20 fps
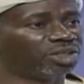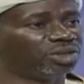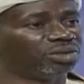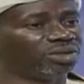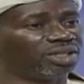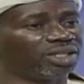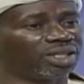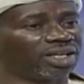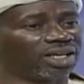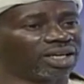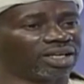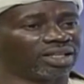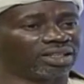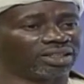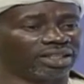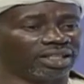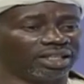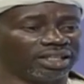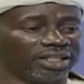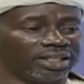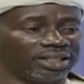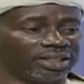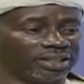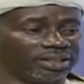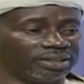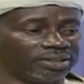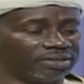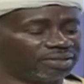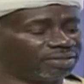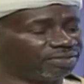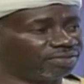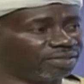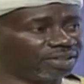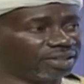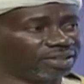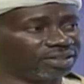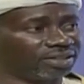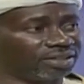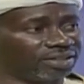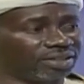unique and
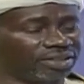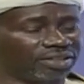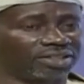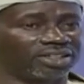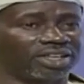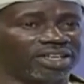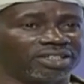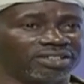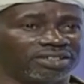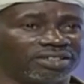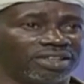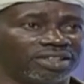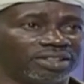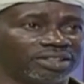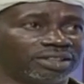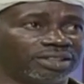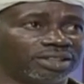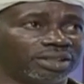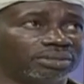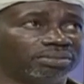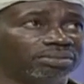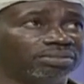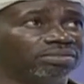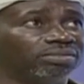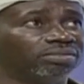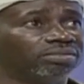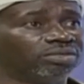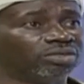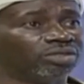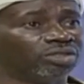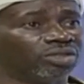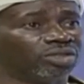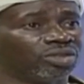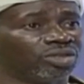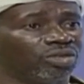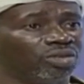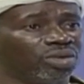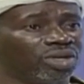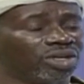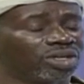different in the sense that
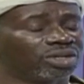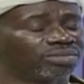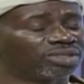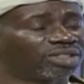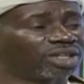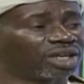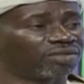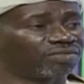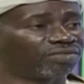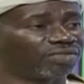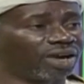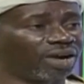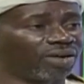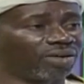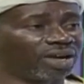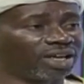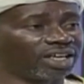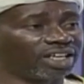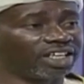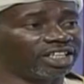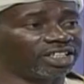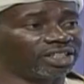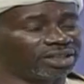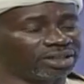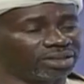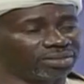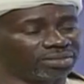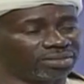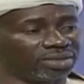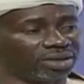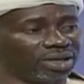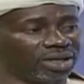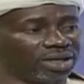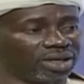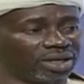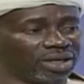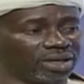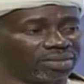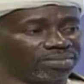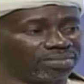we observe our Eid
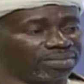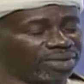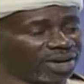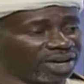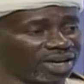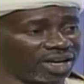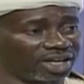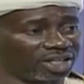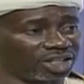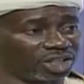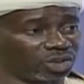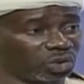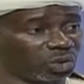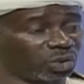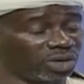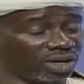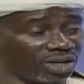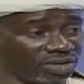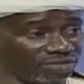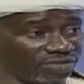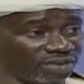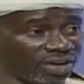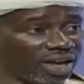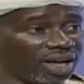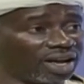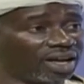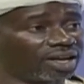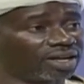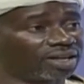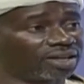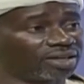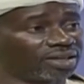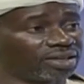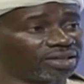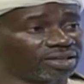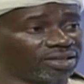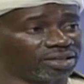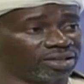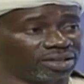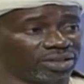prayer, the two nafila,
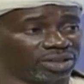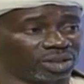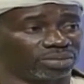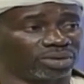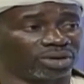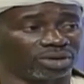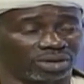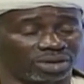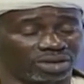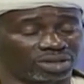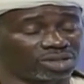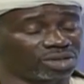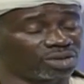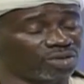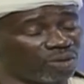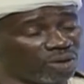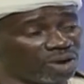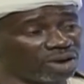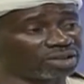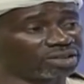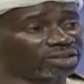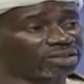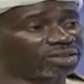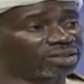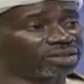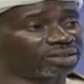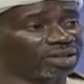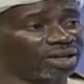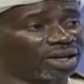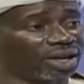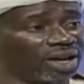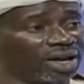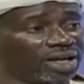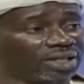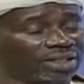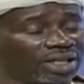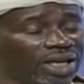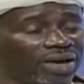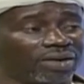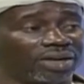the spurgatory one, at
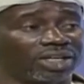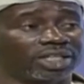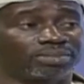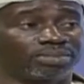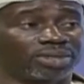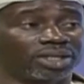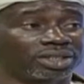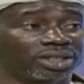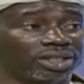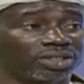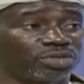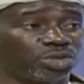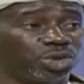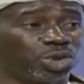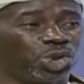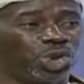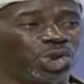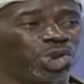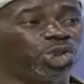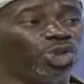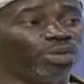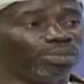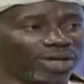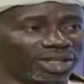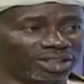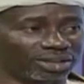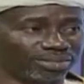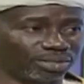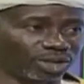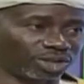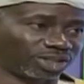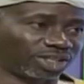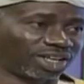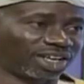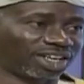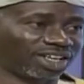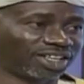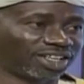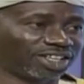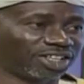our respective Jumat
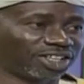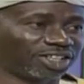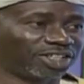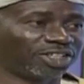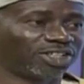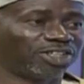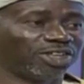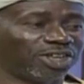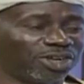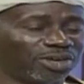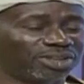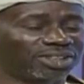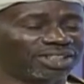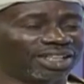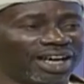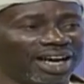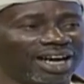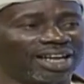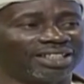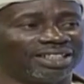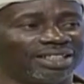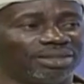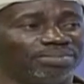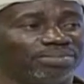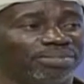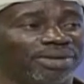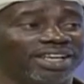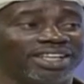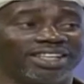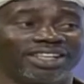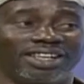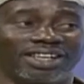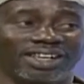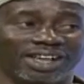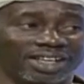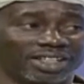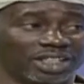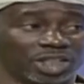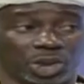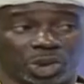mosque, not at the praying
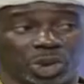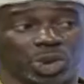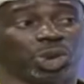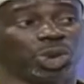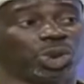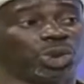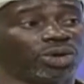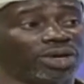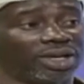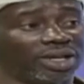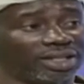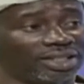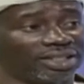ground as usual.